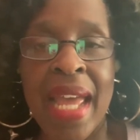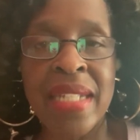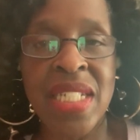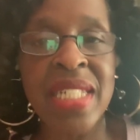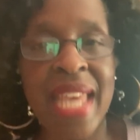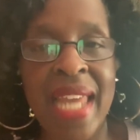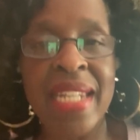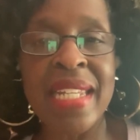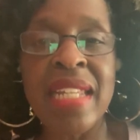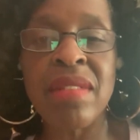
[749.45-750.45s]
she's had
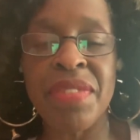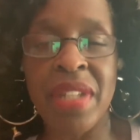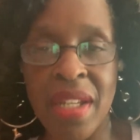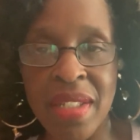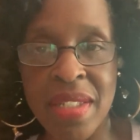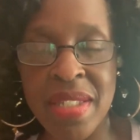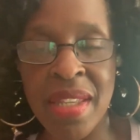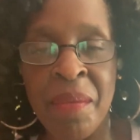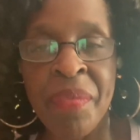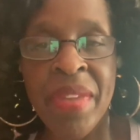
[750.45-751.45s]
an influx
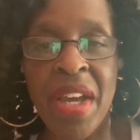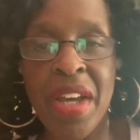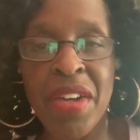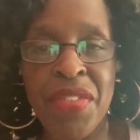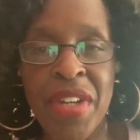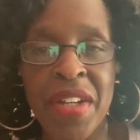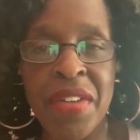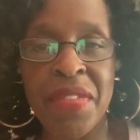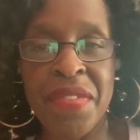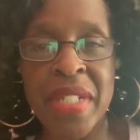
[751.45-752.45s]
of
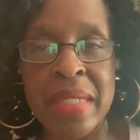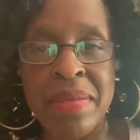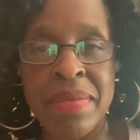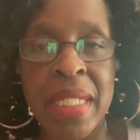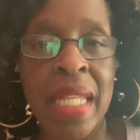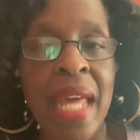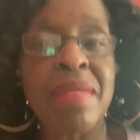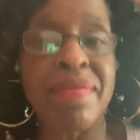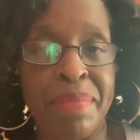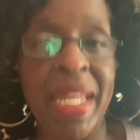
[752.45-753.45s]
a lot
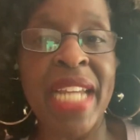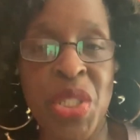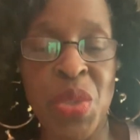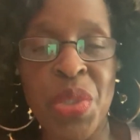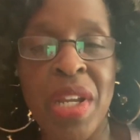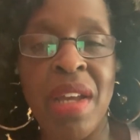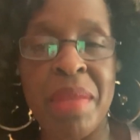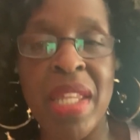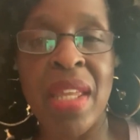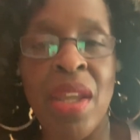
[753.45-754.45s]
of Black children
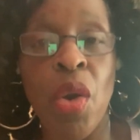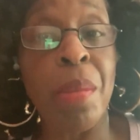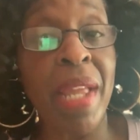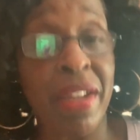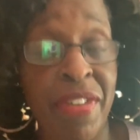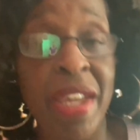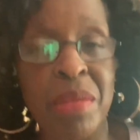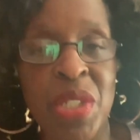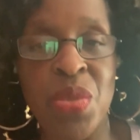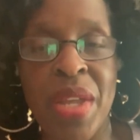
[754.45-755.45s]
coming, or Black
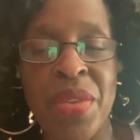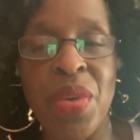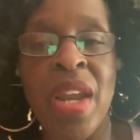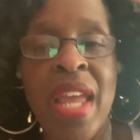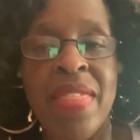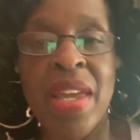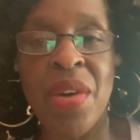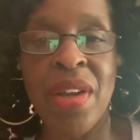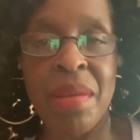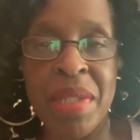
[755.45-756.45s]
families rather, that are
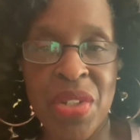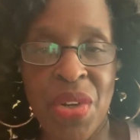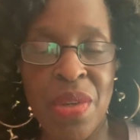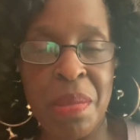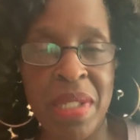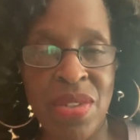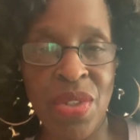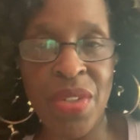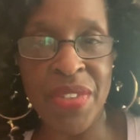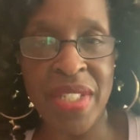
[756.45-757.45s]
coming to her to be
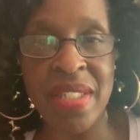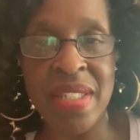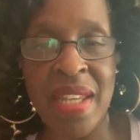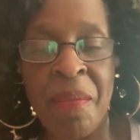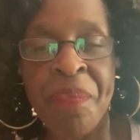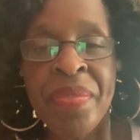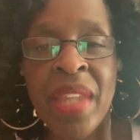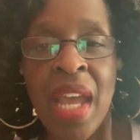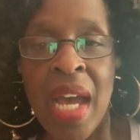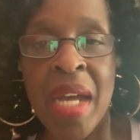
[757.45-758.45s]
serviced
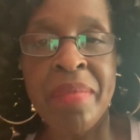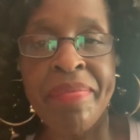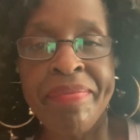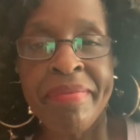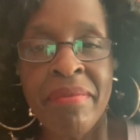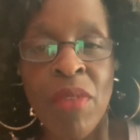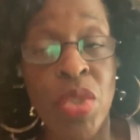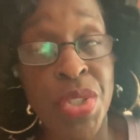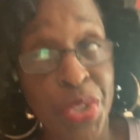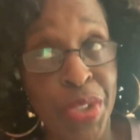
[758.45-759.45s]
or
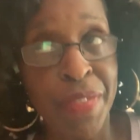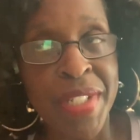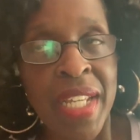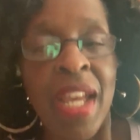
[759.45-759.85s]
served